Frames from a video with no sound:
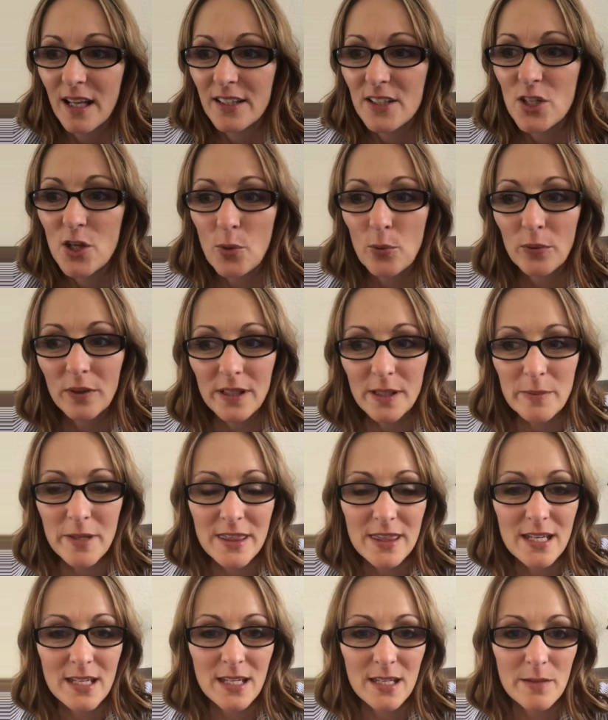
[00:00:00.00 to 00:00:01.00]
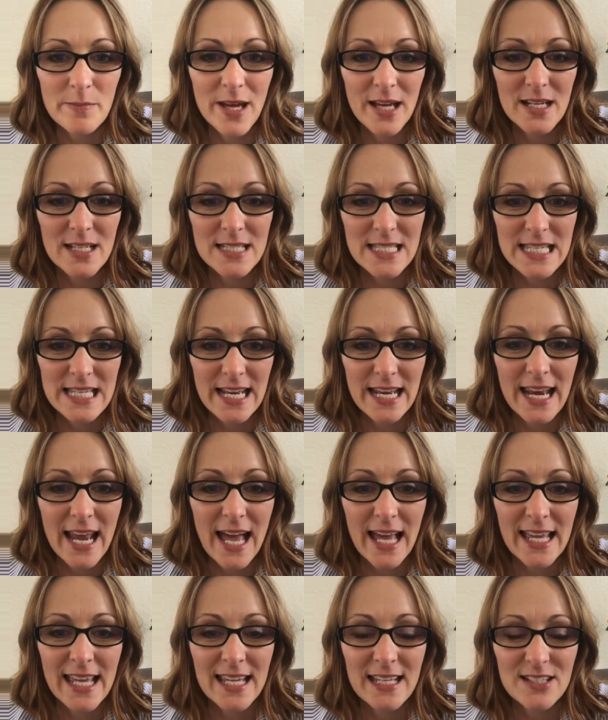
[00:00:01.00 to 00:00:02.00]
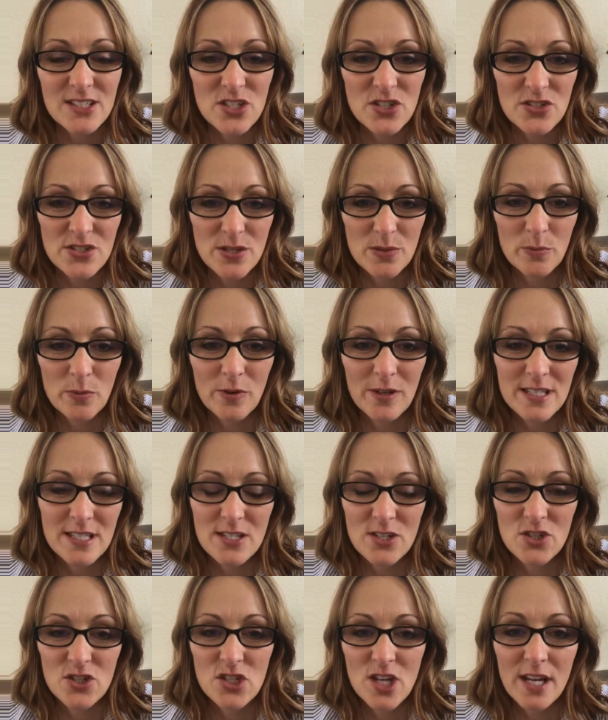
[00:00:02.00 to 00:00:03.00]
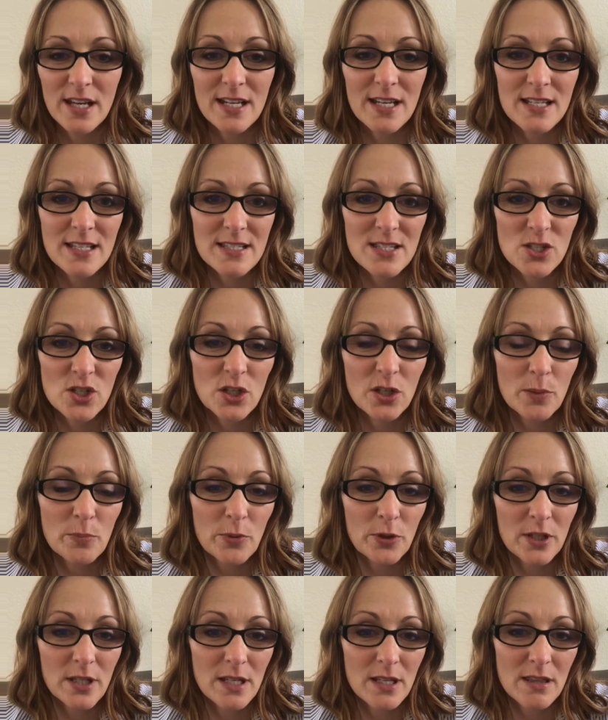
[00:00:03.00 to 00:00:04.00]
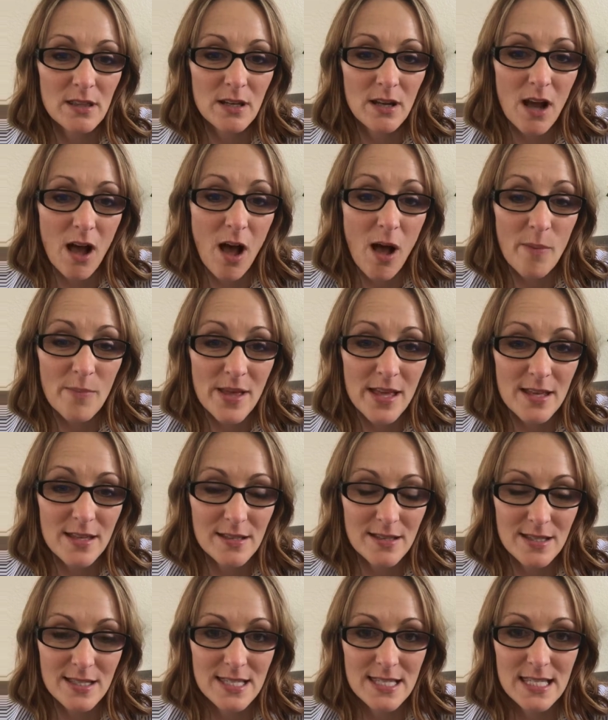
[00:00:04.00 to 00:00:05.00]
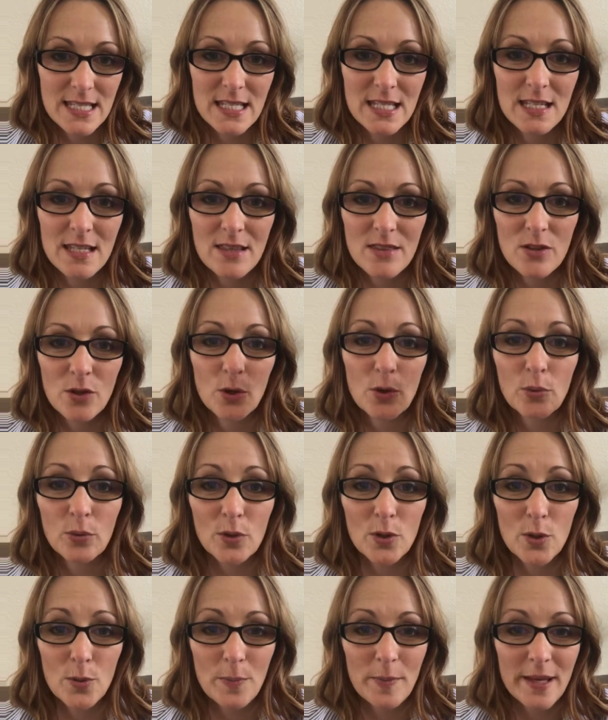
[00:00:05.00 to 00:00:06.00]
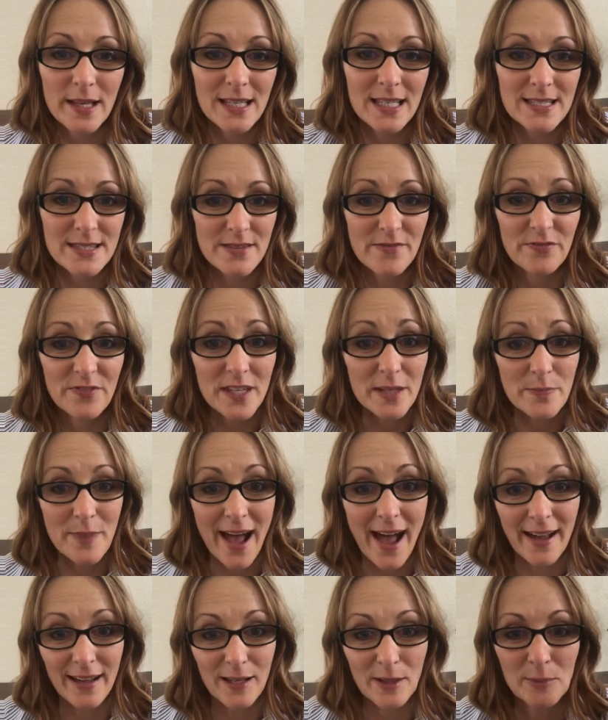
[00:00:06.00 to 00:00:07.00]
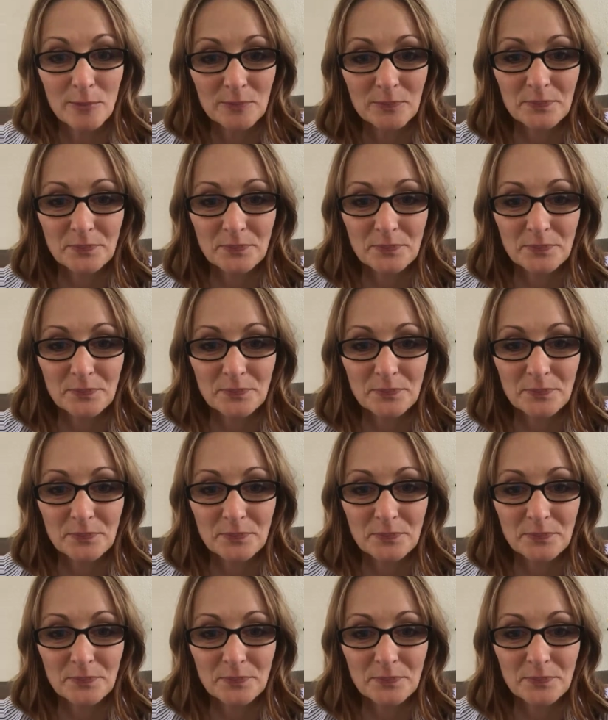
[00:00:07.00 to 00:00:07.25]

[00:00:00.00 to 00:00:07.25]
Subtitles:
really be thinking about it tonight. Do some research on it so you can put it in the comments in the group and get some feedback.